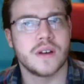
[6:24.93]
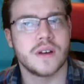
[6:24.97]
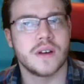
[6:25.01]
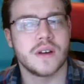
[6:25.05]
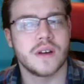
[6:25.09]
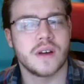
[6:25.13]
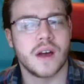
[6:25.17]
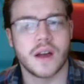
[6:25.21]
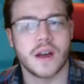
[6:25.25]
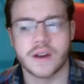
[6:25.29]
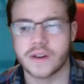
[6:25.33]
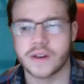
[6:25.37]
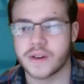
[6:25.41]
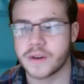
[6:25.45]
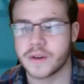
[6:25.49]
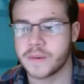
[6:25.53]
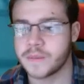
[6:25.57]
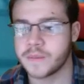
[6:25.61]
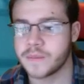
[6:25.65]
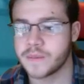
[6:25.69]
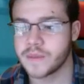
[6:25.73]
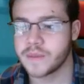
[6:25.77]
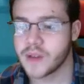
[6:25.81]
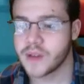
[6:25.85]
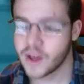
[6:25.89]
I don't know.
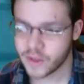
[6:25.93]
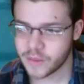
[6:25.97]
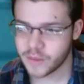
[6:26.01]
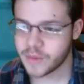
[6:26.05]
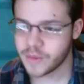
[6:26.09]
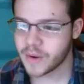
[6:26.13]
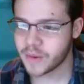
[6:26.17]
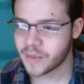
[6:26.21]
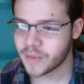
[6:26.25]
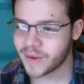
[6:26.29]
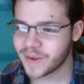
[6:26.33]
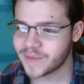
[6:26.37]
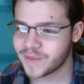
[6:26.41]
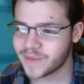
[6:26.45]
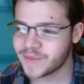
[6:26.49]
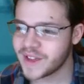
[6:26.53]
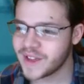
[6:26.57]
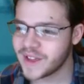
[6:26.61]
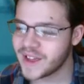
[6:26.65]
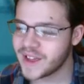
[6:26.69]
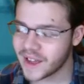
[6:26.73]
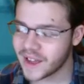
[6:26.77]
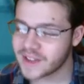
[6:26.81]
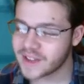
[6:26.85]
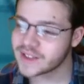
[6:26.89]
Other Pokemon.
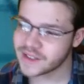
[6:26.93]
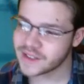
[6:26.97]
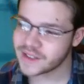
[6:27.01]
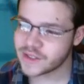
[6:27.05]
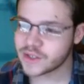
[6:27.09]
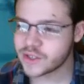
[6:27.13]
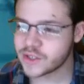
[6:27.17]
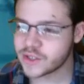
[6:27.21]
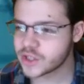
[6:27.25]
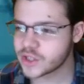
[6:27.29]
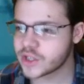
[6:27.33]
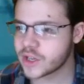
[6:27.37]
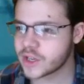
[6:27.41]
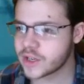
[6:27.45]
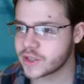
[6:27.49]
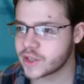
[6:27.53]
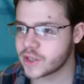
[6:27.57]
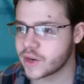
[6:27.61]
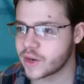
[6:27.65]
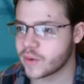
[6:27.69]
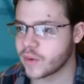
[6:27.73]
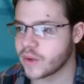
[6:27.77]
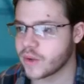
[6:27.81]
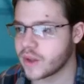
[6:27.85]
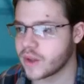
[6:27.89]
It's just good in
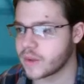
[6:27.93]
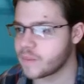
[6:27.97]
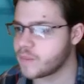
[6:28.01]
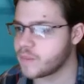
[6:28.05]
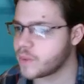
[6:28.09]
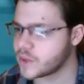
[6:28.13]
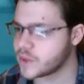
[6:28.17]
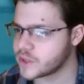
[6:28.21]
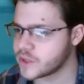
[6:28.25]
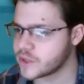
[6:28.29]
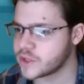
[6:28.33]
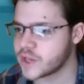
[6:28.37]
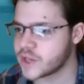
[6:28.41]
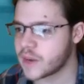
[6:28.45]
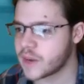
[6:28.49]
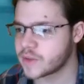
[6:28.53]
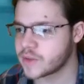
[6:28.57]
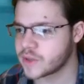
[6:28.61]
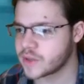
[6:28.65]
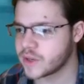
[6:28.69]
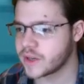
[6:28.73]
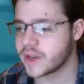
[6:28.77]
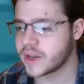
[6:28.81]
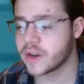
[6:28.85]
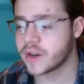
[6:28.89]
general. Like, Poison Jab is
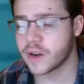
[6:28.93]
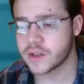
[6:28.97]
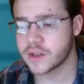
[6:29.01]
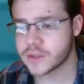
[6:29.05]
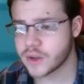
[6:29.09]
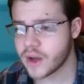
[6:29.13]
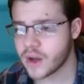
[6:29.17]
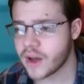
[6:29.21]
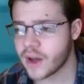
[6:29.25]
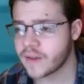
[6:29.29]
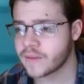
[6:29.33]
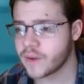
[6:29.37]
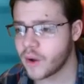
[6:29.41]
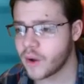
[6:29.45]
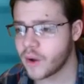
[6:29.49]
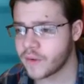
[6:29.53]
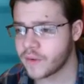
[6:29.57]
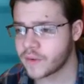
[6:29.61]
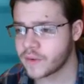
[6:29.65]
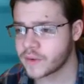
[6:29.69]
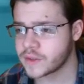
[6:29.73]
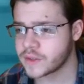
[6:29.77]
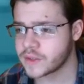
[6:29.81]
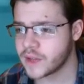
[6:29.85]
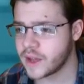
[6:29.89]
good. It also
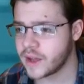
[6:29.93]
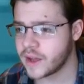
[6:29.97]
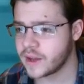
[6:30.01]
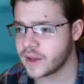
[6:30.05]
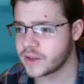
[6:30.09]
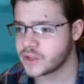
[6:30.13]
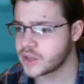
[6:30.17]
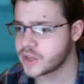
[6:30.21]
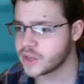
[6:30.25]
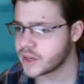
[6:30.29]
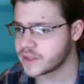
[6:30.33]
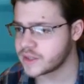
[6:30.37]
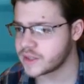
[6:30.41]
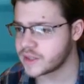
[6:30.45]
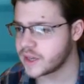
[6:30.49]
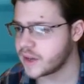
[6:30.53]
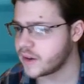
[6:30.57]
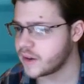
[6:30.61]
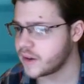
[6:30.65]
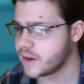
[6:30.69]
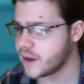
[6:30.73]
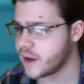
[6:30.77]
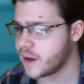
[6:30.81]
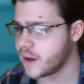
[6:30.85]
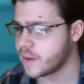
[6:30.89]
offers a chance to hit
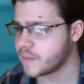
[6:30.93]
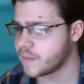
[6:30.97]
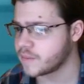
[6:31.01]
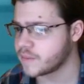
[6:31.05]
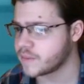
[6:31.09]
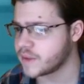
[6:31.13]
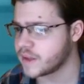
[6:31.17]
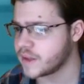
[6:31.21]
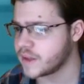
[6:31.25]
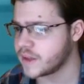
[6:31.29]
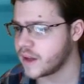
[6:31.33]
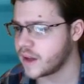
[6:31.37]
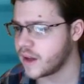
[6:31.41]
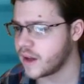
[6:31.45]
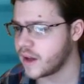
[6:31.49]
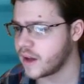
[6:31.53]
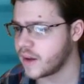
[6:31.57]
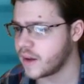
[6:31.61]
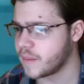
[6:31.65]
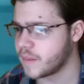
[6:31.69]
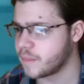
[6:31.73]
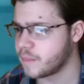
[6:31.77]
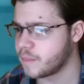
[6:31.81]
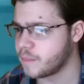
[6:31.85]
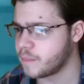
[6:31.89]
the
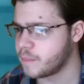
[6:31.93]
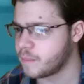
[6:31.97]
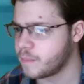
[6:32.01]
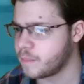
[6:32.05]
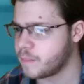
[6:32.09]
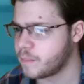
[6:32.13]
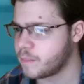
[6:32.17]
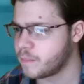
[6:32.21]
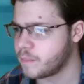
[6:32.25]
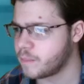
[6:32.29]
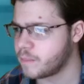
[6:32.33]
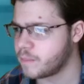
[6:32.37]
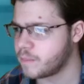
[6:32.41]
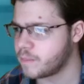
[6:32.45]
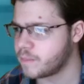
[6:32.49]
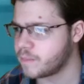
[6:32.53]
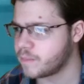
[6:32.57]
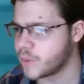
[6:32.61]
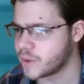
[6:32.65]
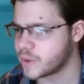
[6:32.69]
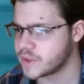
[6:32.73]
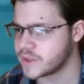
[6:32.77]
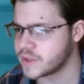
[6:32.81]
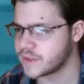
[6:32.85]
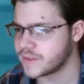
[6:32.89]

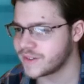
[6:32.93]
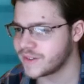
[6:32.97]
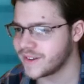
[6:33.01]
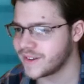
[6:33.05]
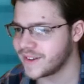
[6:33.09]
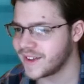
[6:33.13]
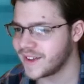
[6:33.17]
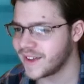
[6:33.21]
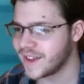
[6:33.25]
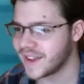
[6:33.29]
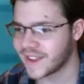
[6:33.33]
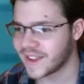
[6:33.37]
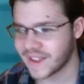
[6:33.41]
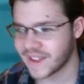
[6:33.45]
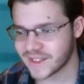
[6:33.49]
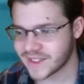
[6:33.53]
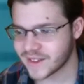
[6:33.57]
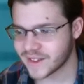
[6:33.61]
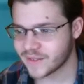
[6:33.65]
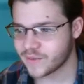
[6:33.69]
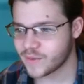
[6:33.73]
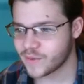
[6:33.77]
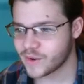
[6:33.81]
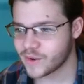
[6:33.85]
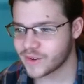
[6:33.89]
poison. Can't think
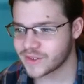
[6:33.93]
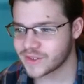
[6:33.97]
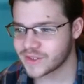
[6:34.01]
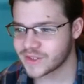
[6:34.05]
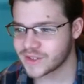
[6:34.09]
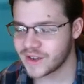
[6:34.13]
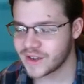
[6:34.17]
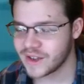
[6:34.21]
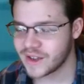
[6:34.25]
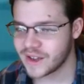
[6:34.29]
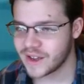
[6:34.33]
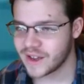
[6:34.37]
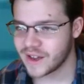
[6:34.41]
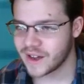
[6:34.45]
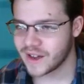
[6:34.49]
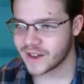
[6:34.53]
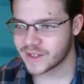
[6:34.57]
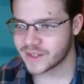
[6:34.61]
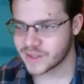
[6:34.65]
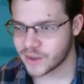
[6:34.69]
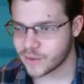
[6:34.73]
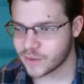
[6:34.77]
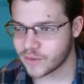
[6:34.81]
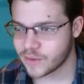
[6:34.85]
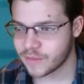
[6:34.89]
of words. I
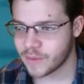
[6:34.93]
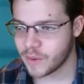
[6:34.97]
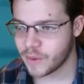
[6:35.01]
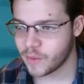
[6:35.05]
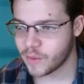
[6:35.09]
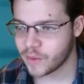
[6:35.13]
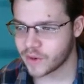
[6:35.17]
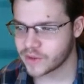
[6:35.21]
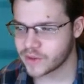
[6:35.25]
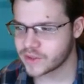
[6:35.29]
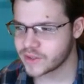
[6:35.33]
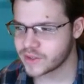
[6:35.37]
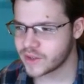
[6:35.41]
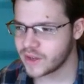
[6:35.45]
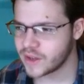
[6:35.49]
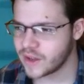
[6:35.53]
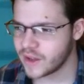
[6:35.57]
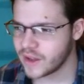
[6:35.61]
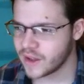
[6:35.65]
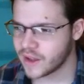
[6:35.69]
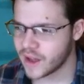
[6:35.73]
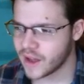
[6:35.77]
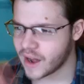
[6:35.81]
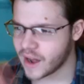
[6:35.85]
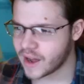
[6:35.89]
suck with my words.
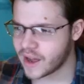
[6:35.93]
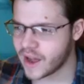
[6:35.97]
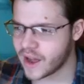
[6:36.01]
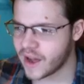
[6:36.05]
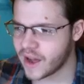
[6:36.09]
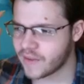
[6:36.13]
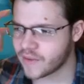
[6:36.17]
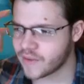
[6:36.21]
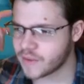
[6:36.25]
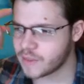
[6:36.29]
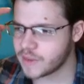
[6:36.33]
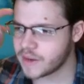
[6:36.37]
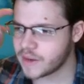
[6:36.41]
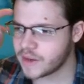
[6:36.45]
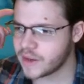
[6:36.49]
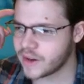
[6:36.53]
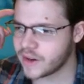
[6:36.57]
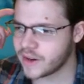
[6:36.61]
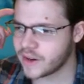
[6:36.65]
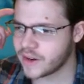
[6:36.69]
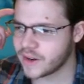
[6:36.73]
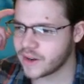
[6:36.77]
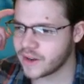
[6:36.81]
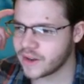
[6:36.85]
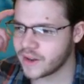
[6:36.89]
I have them in
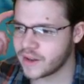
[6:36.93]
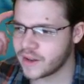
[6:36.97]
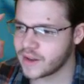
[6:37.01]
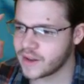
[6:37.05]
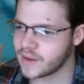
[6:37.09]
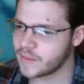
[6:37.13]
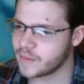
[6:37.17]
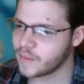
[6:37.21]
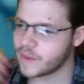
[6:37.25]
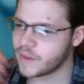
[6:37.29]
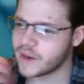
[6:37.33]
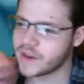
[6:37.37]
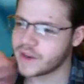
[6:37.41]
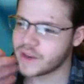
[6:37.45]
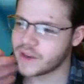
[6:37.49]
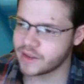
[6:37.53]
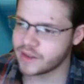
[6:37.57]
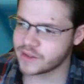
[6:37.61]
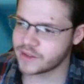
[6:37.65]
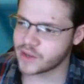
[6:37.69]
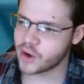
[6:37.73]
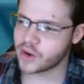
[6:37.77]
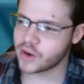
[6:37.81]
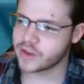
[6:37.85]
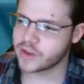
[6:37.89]
here, but it's
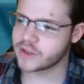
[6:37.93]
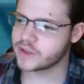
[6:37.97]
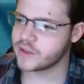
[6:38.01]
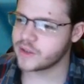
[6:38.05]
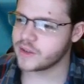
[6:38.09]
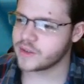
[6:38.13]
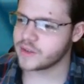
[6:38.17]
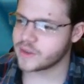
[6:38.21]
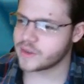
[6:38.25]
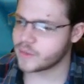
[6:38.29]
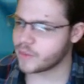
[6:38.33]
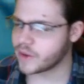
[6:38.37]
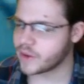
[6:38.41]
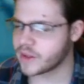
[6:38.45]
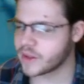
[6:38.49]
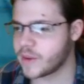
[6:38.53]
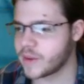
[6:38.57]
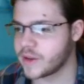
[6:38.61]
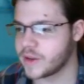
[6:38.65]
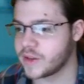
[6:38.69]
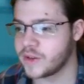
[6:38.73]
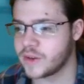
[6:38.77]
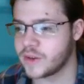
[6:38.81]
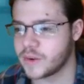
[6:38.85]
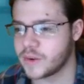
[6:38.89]
hard to bring them
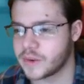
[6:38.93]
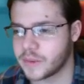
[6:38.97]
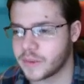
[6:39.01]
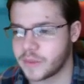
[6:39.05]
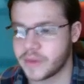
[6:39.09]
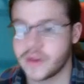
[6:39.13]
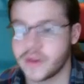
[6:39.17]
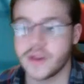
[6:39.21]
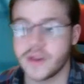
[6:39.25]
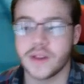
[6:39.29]
out. You know what I mean.